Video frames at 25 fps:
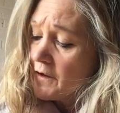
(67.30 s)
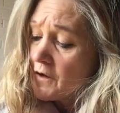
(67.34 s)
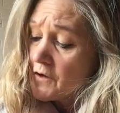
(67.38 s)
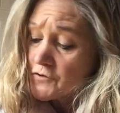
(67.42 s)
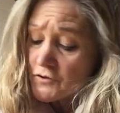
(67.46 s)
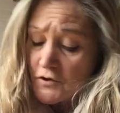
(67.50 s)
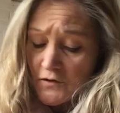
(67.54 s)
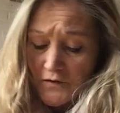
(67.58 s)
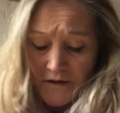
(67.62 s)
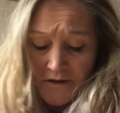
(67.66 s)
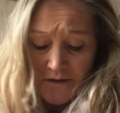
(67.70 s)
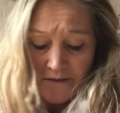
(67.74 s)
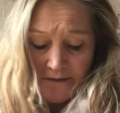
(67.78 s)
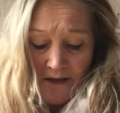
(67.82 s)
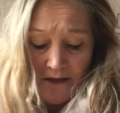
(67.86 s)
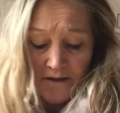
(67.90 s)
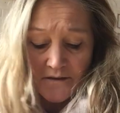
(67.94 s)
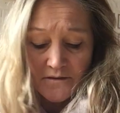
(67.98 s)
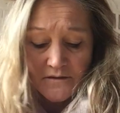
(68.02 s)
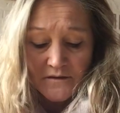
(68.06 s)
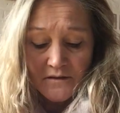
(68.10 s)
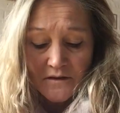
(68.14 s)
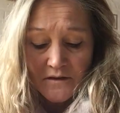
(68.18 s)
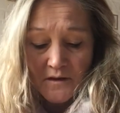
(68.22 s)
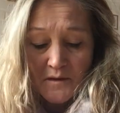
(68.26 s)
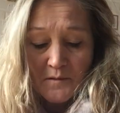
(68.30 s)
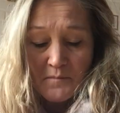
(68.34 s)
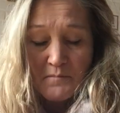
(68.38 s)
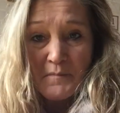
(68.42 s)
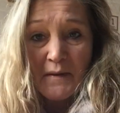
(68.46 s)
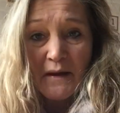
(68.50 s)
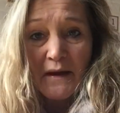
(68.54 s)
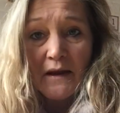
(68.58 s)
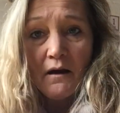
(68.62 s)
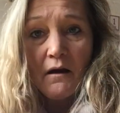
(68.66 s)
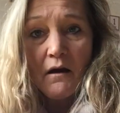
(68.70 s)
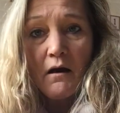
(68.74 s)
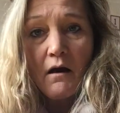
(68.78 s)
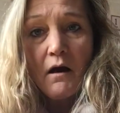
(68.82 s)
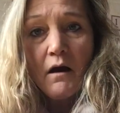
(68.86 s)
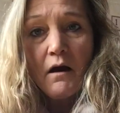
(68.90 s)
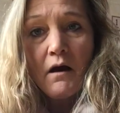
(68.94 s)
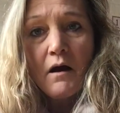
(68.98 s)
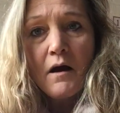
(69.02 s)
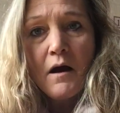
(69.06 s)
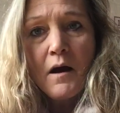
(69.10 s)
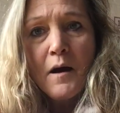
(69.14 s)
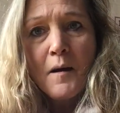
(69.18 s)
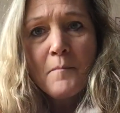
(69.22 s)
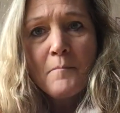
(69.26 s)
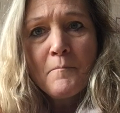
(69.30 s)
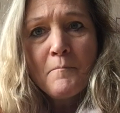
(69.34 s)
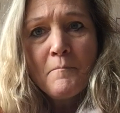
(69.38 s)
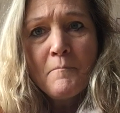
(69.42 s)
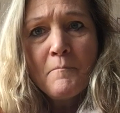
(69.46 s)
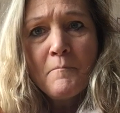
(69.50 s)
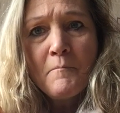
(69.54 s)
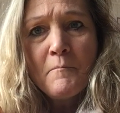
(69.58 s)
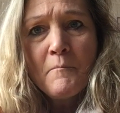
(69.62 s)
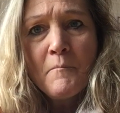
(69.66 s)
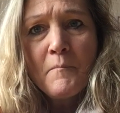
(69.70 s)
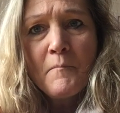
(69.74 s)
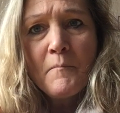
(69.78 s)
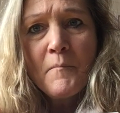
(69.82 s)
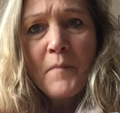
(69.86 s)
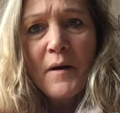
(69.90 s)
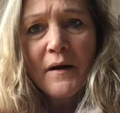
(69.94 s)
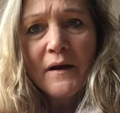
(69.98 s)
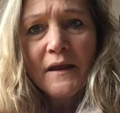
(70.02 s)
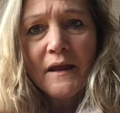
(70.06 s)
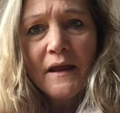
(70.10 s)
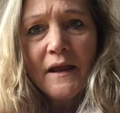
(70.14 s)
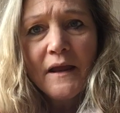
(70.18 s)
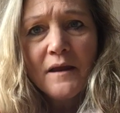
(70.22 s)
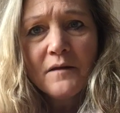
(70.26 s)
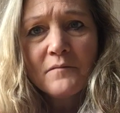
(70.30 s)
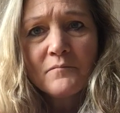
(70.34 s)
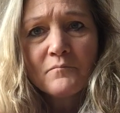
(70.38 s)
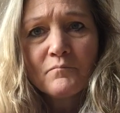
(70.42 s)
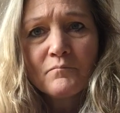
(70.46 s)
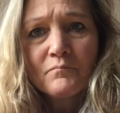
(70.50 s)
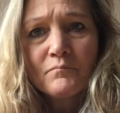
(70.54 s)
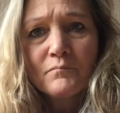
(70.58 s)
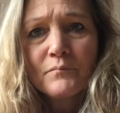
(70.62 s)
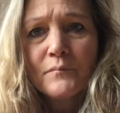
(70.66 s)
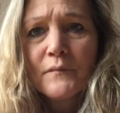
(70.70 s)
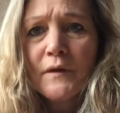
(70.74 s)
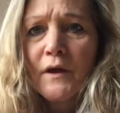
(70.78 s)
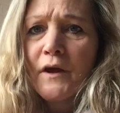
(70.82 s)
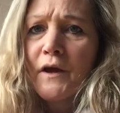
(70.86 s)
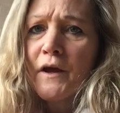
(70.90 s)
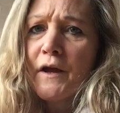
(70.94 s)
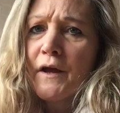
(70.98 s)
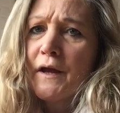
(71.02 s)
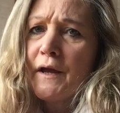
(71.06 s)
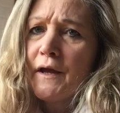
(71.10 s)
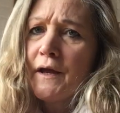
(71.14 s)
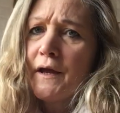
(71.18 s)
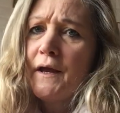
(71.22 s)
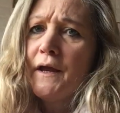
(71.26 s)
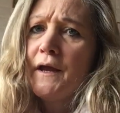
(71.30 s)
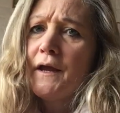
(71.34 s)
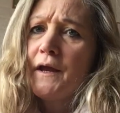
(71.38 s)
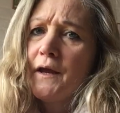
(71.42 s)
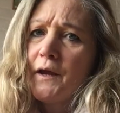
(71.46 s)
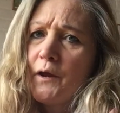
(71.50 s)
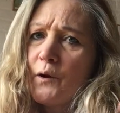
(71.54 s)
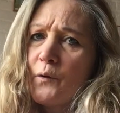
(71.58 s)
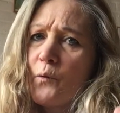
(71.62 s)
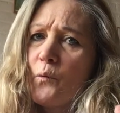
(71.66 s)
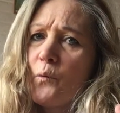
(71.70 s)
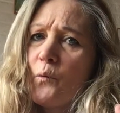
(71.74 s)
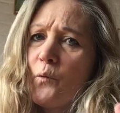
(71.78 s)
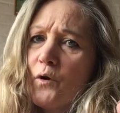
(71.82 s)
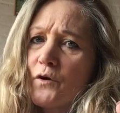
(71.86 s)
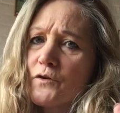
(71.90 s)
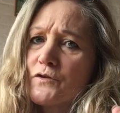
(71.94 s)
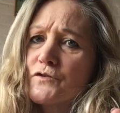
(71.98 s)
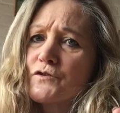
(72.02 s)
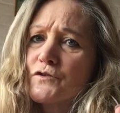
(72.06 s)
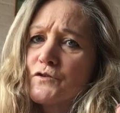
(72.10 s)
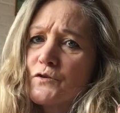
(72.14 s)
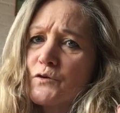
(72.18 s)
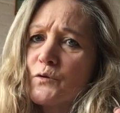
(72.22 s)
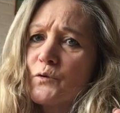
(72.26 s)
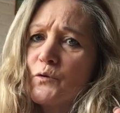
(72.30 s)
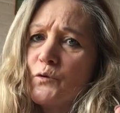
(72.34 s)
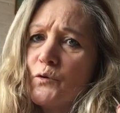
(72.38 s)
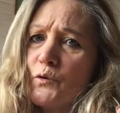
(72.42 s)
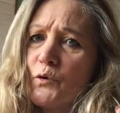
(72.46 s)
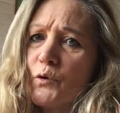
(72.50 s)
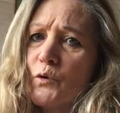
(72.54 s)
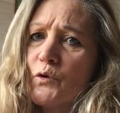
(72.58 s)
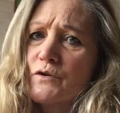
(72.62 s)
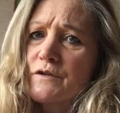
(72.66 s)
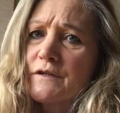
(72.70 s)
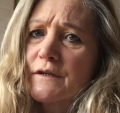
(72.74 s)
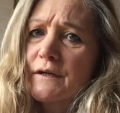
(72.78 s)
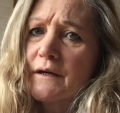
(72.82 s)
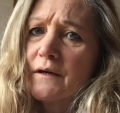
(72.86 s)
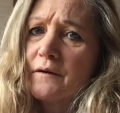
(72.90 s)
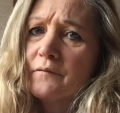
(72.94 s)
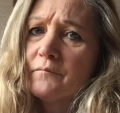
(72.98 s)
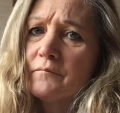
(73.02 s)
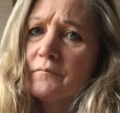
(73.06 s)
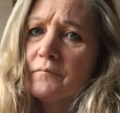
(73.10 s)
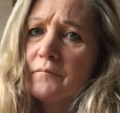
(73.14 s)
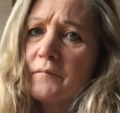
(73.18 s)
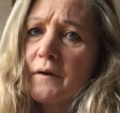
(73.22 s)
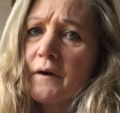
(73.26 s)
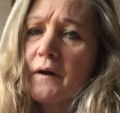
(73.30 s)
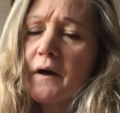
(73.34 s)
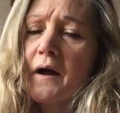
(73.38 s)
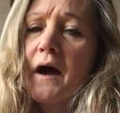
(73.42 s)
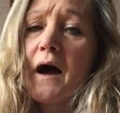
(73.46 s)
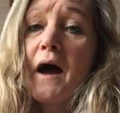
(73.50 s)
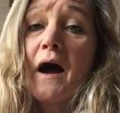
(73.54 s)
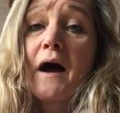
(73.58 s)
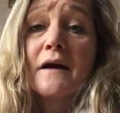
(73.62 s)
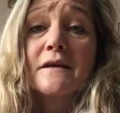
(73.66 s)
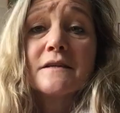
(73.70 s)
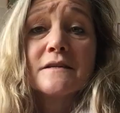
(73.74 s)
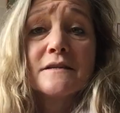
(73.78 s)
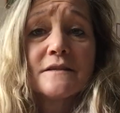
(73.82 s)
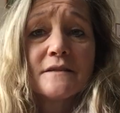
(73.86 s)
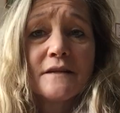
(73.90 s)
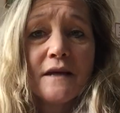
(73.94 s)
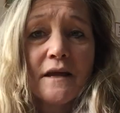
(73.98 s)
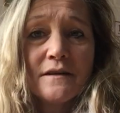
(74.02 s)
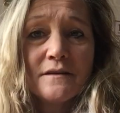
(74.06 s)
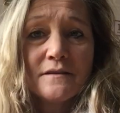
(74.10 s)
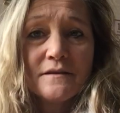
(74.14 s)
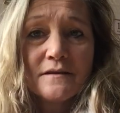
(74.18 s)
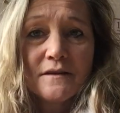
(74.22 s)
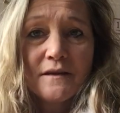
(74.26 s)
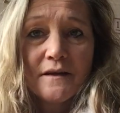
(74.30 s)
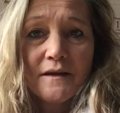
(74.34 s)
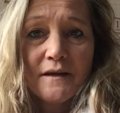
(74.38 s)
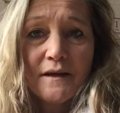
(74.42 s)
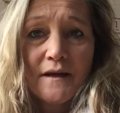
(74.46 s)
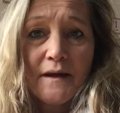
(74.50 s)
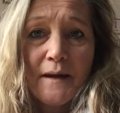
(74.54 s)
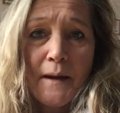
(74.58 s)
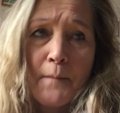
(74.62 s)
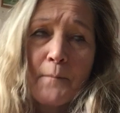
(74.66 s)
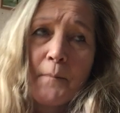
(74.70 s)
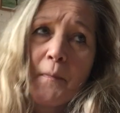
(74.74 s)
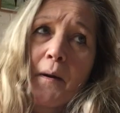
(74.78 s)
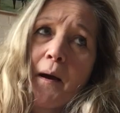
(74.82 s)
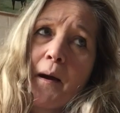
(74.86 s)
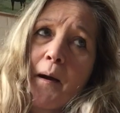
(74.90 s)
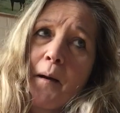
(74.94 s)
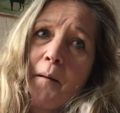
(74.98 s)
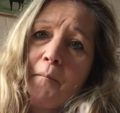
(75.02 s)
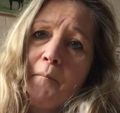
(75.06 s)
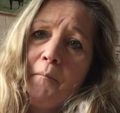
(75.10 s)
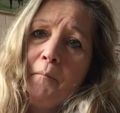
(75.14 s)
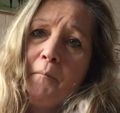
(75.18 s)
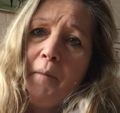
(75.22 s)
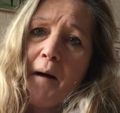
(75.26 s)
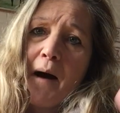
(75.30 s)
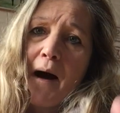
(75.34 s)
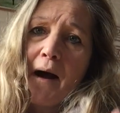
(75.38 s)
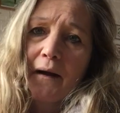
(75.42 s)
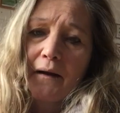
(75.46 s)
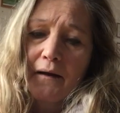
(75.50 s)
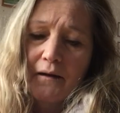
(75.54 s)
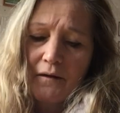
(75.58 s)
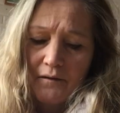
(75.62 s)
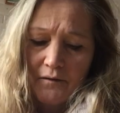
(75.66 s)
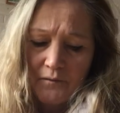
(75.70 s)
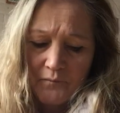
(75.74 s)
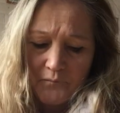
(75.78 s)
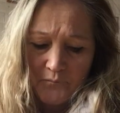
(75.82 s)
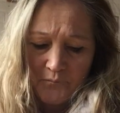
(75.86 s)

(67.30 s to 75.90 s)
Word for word: So they sent me a monkey. He was too naughty. I sent him back.